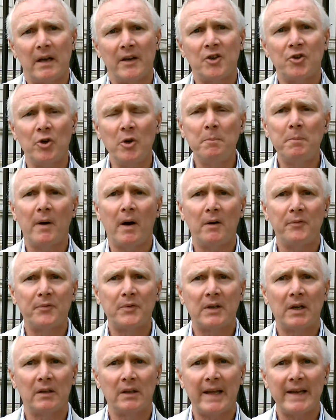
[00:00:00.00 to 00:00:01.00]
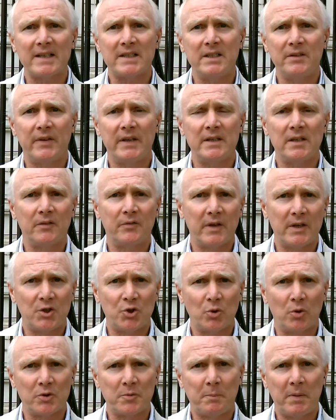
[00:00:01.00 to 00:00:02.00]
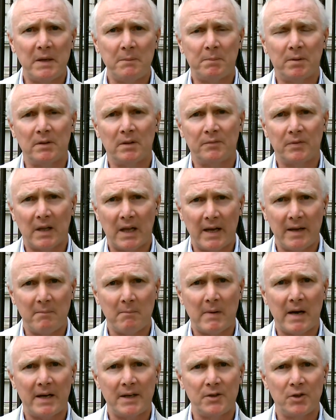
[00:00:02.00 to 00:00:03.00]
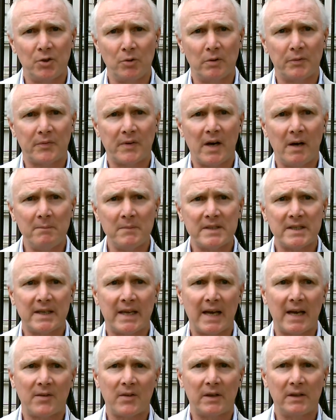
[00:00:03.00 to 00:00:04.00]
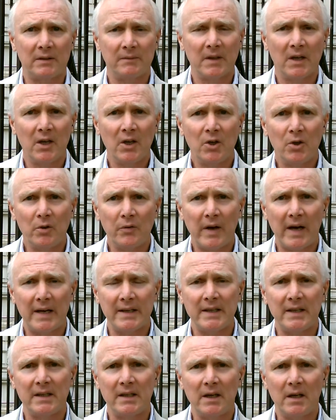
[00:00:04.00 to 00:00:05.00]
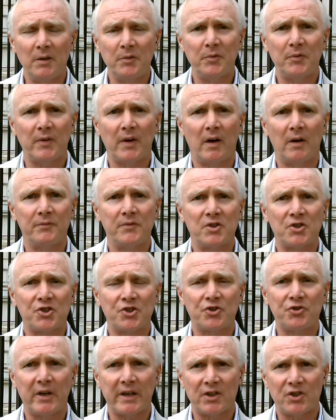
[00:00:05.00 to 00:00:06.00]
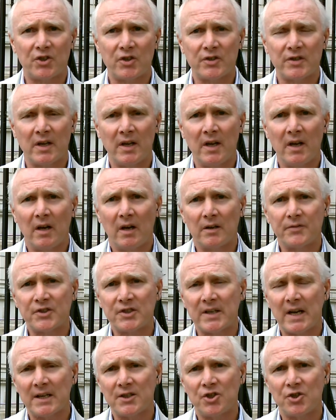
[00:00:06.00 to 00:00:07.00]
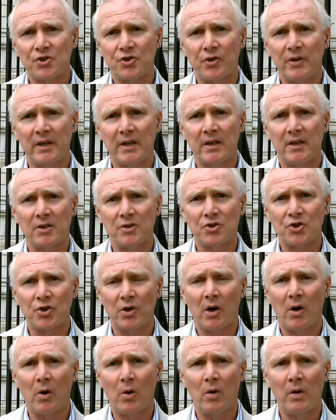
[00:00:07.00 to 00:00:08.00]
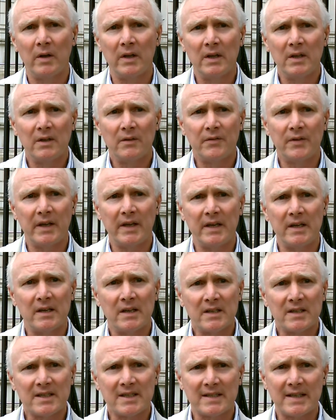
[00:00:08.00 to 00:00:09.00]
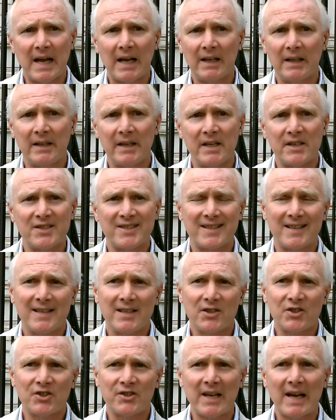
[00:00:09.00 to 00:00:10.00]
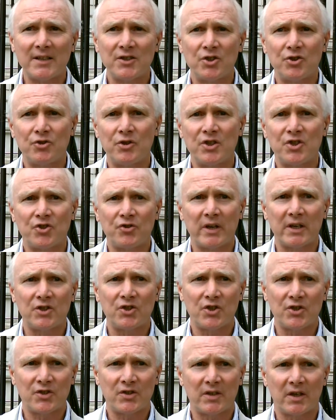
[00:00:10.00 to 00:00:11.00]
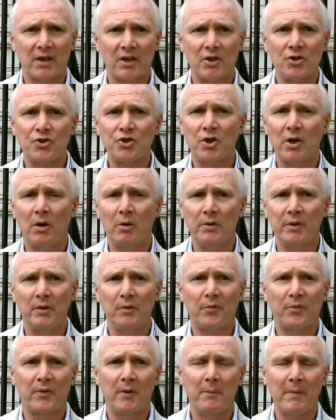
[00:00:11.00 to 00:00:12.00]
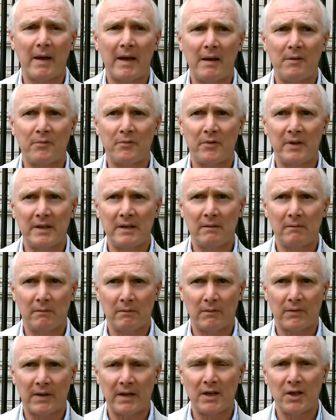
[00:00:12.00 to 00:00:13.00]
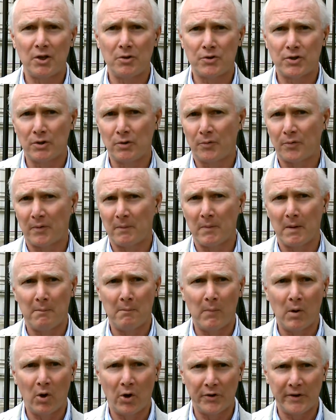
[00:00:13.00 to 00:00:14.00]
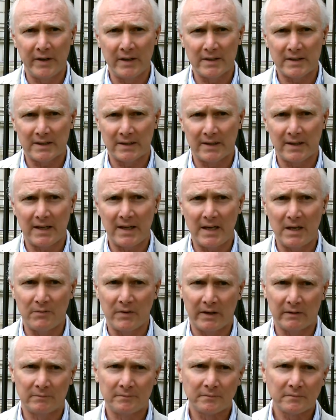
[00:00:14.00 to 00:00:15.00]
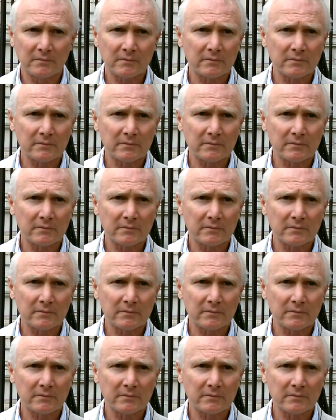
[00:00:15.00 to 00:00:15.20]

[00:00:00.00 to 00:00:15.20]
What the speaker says: a group of collective individuals, people of like mind, who have come together, who've had enough of the strictures of statutory control, the Stalinist statutory strictures that control you from everything you do from the morning till the evening.